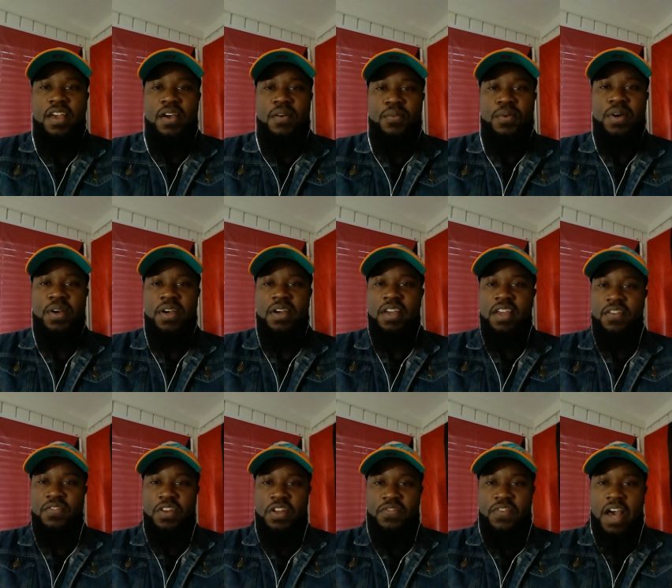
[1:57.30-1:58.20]
Well,
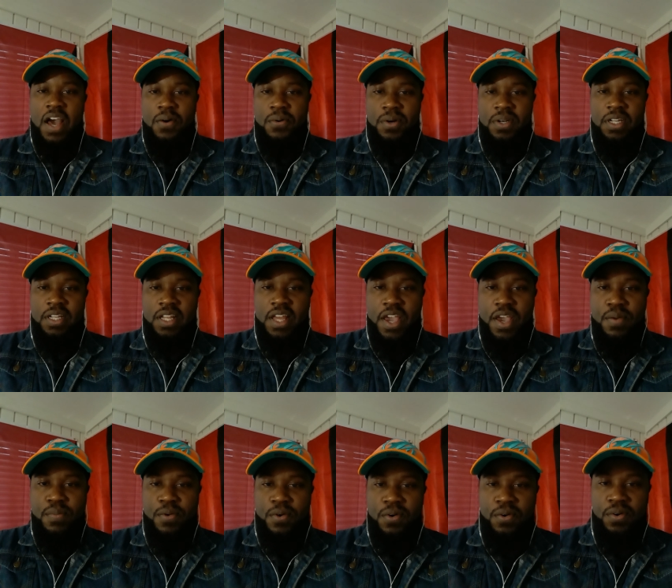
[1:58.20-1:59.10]
even if I were to
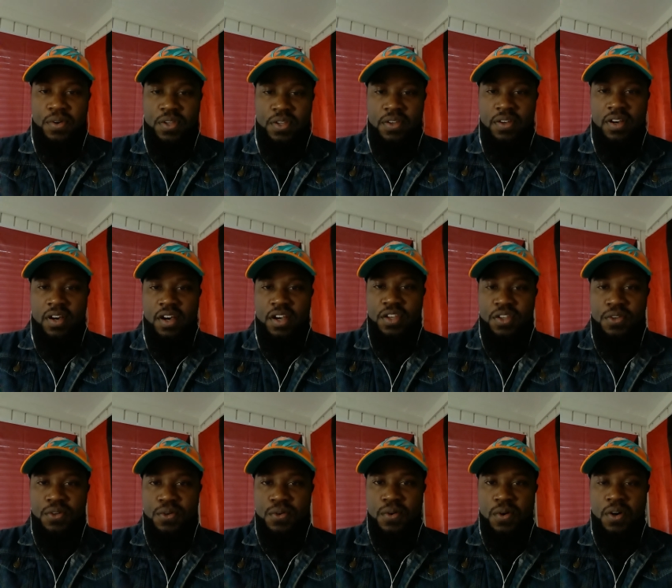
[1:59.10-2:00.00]
label uh,
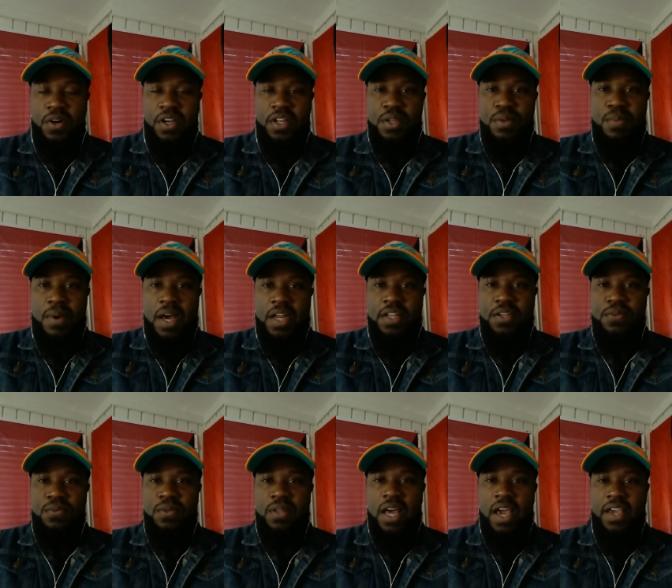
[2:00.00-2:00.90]
you or anybody
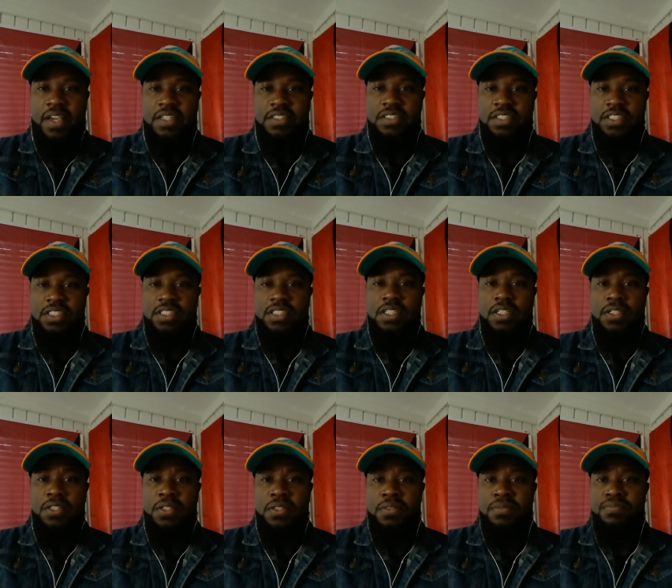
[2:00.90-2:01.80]
you like as a
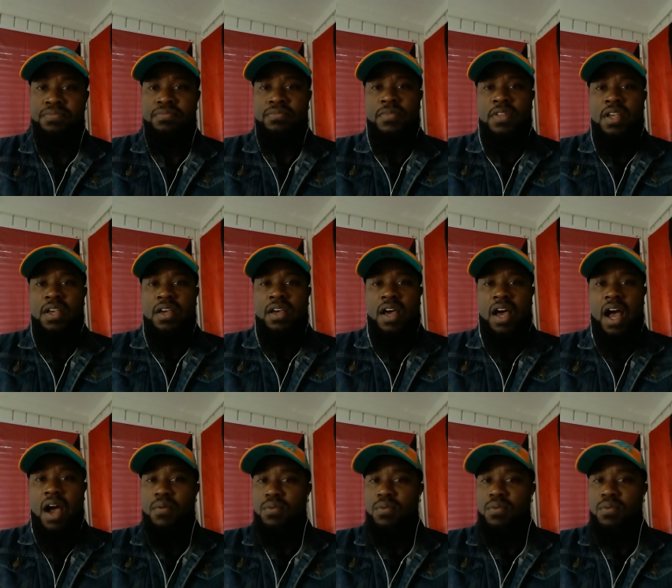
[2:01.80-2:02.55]
shill, I